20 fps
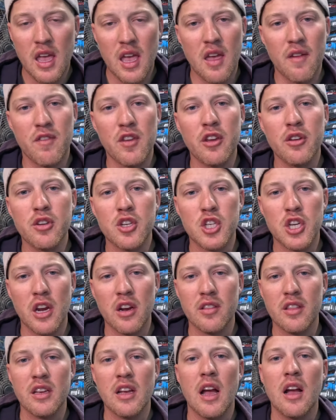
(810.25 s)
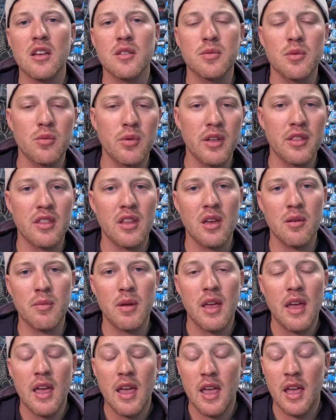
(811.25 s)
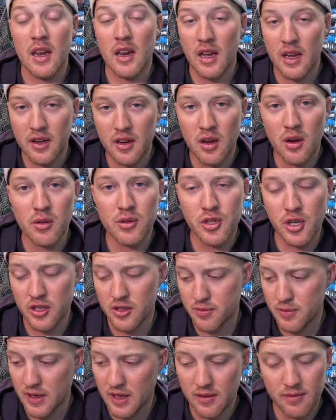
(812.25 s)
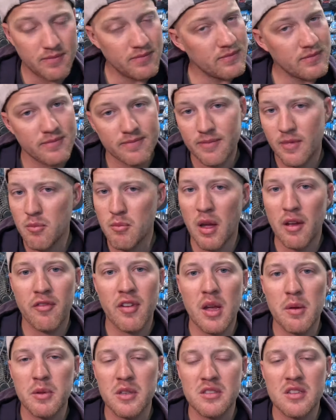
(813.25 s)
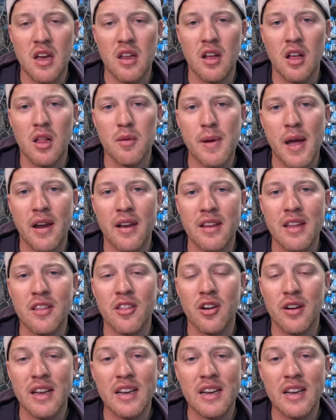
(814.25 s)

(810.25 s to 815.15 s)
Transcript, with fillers: If you share the gospel with them, and I know, trust me, my family's not all about it either.